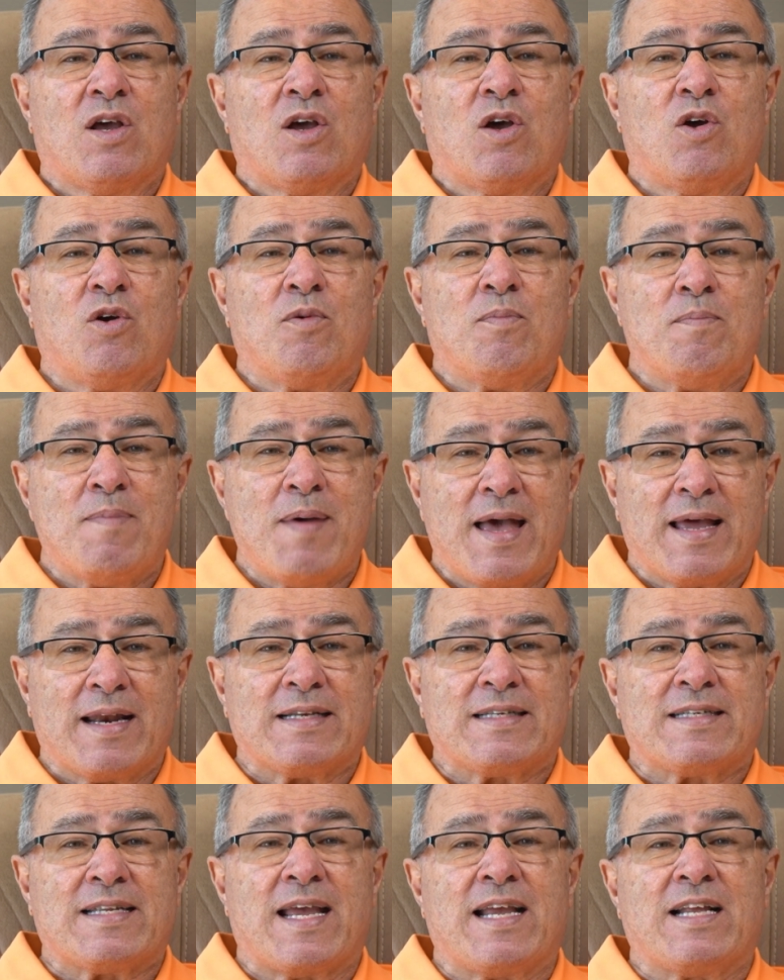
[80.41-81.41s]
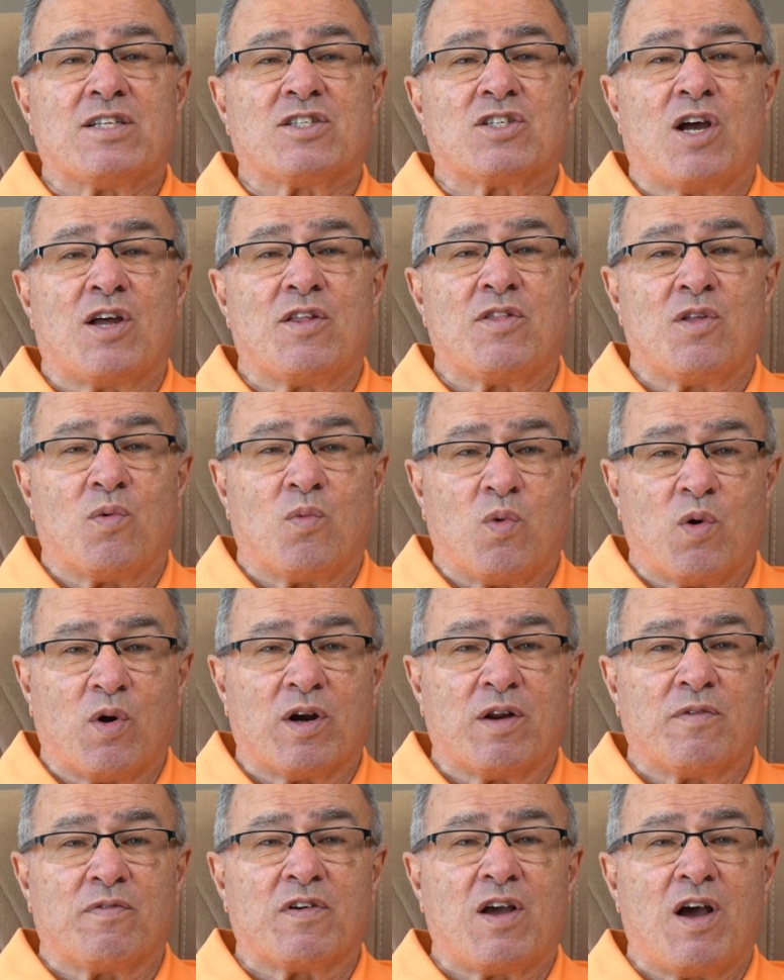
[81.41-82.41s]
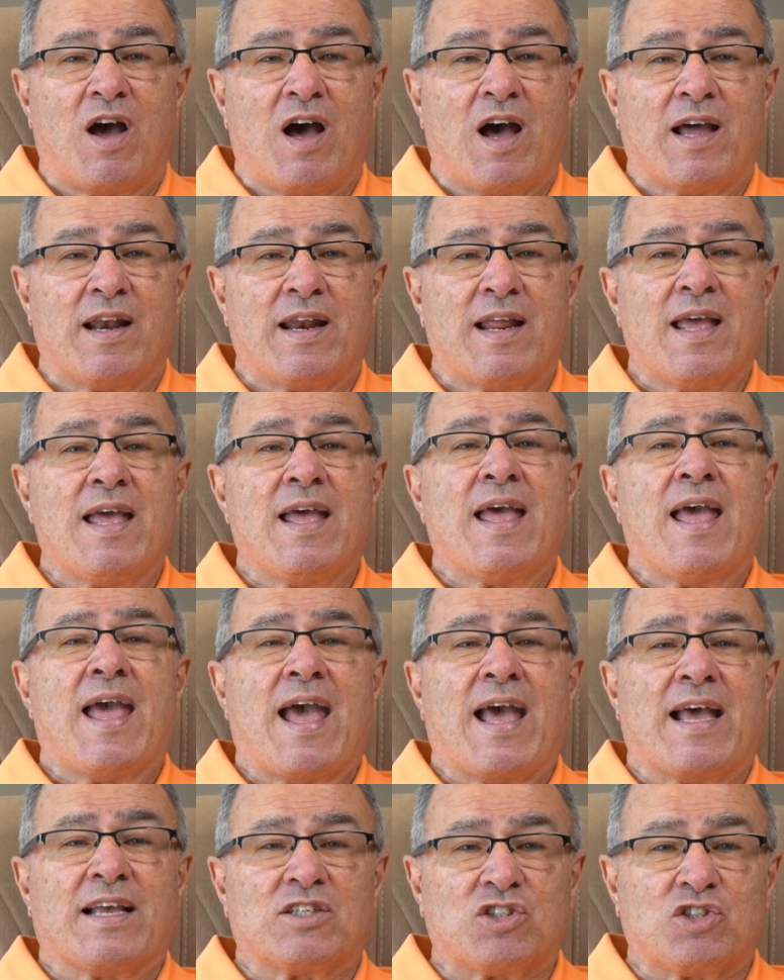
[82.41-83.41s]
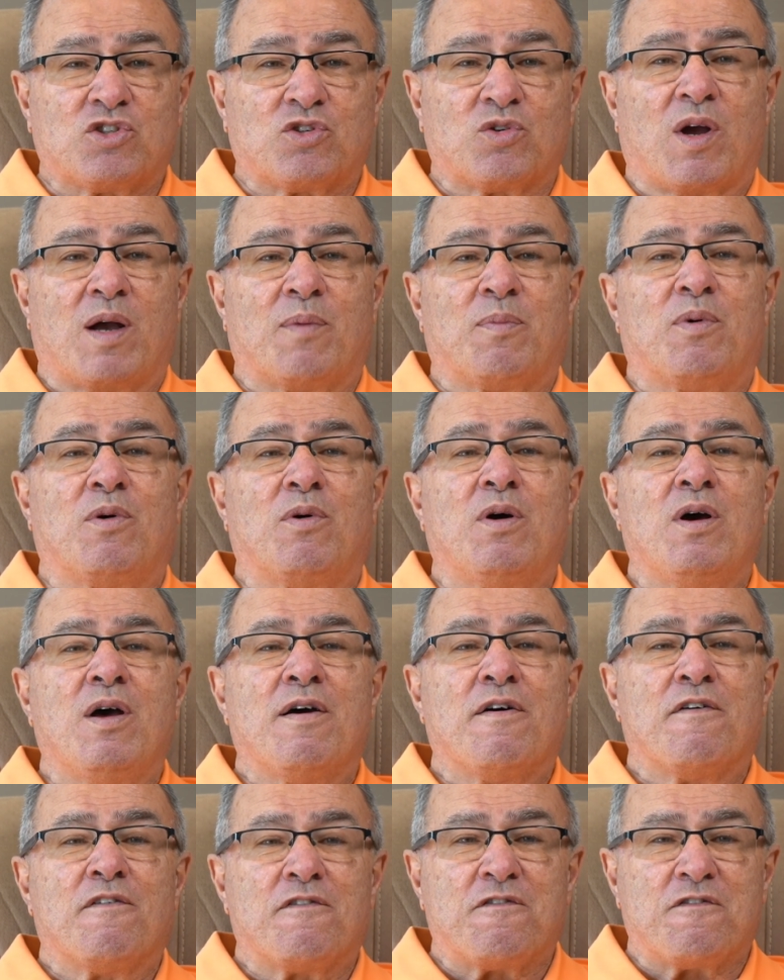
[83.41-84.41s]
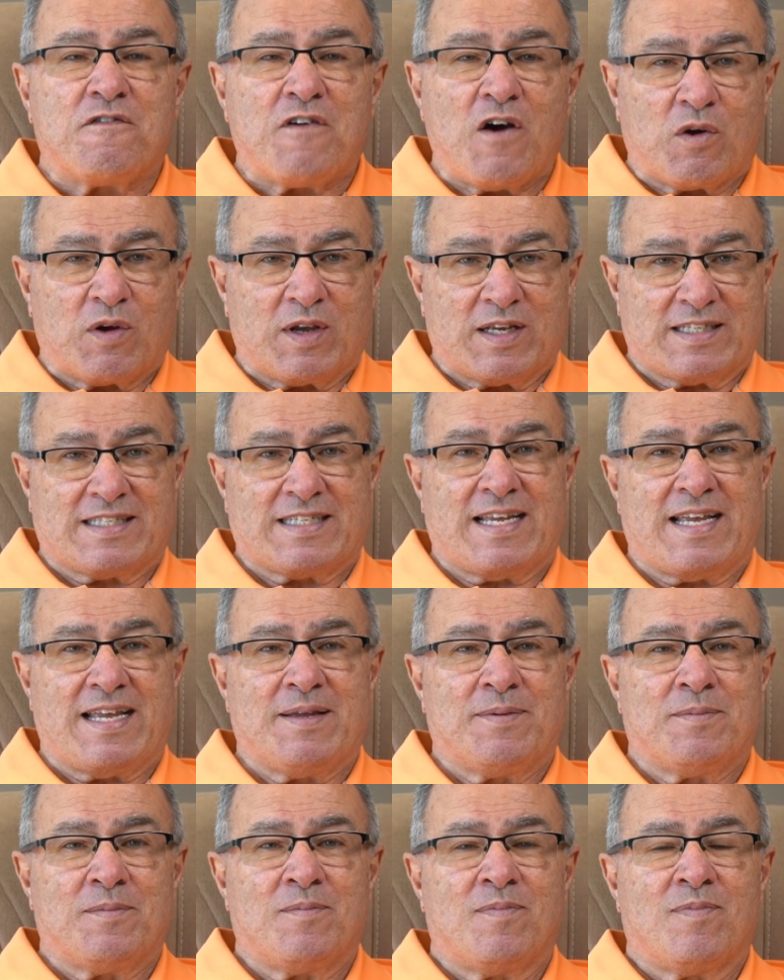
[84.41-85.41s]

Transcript: who meditates on the Word of God has trouble focusing.